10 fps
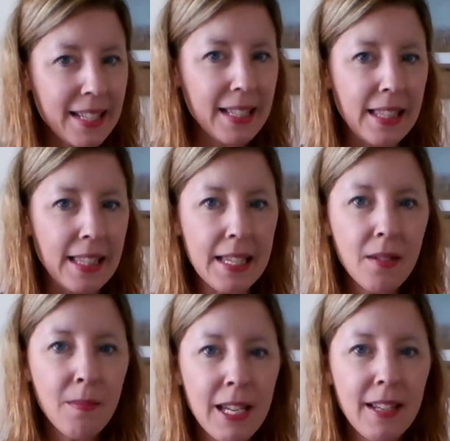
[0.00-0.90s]
and a
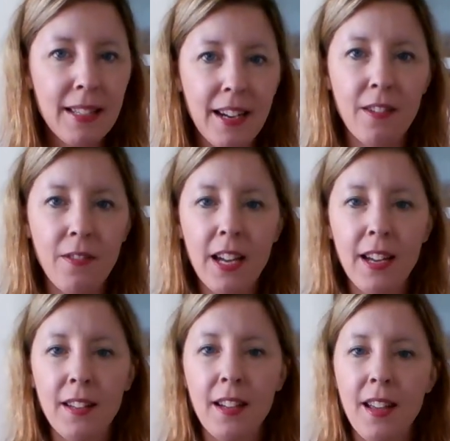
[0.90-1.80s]
little bit
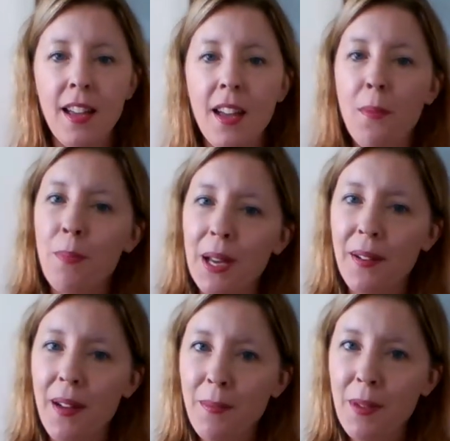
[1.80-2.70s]
terrifying. But
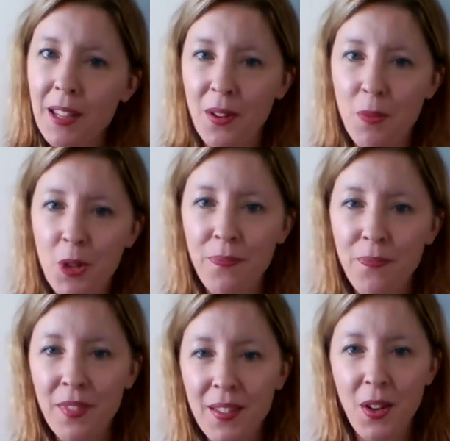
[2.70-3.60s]
I'm not there anymore.
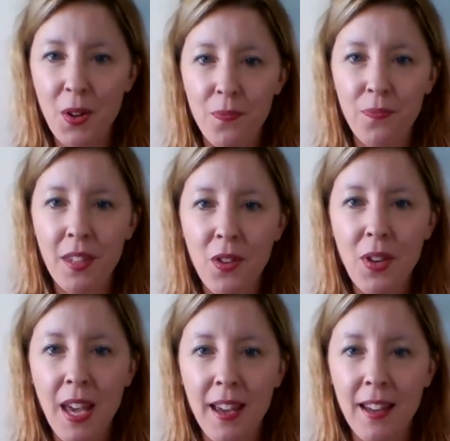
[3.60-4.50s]
So you
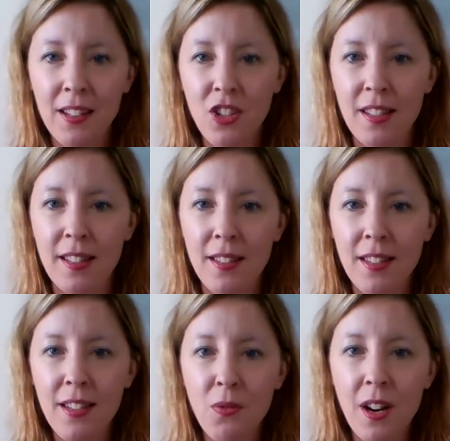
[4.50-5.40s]
can just
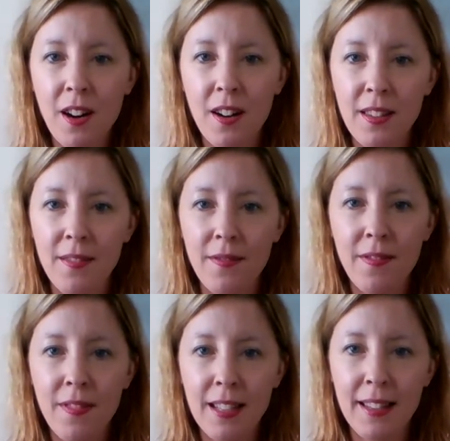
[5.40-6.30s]
disregard
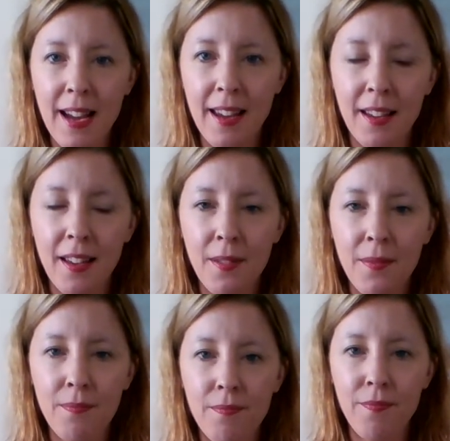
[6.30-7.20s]
this tank.
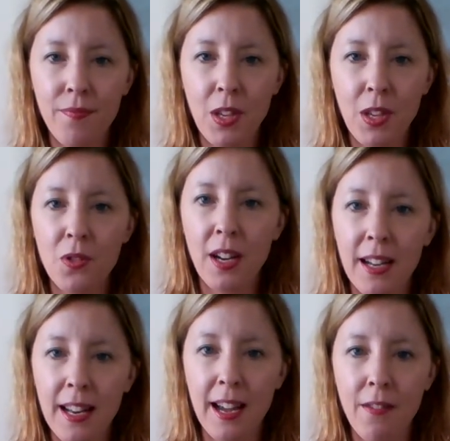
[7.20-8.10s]
You're not
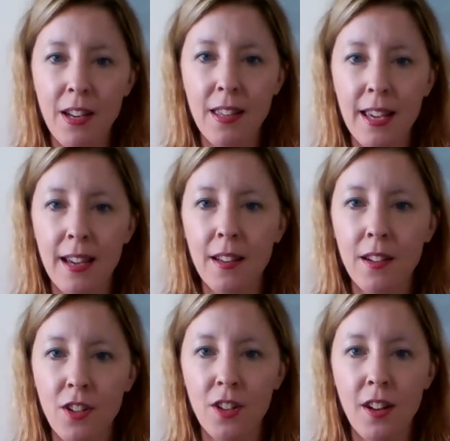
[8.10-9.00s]
going to have anything
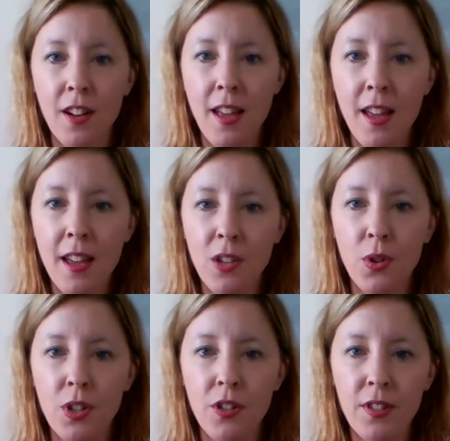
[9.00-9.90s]
under
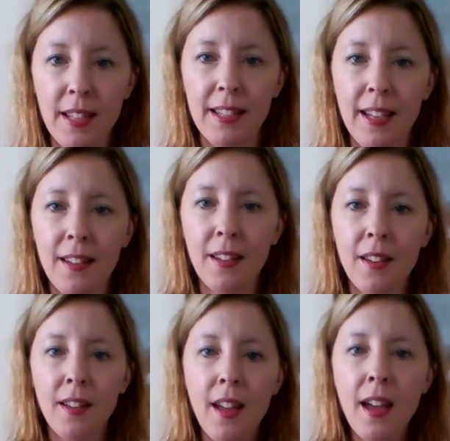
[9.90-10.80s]
your nursing tank.
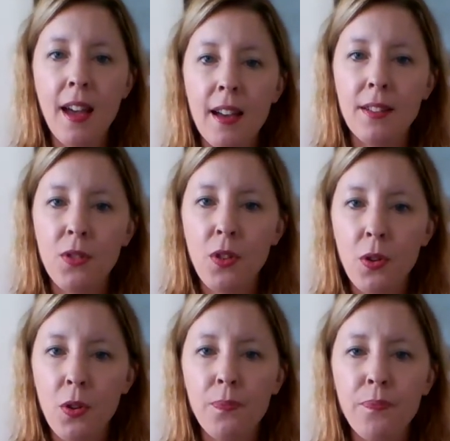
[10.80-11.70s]

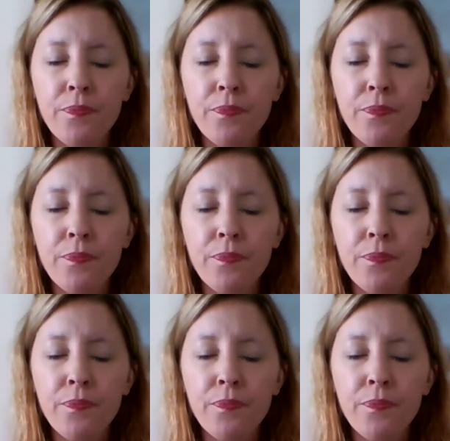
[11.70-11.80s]
So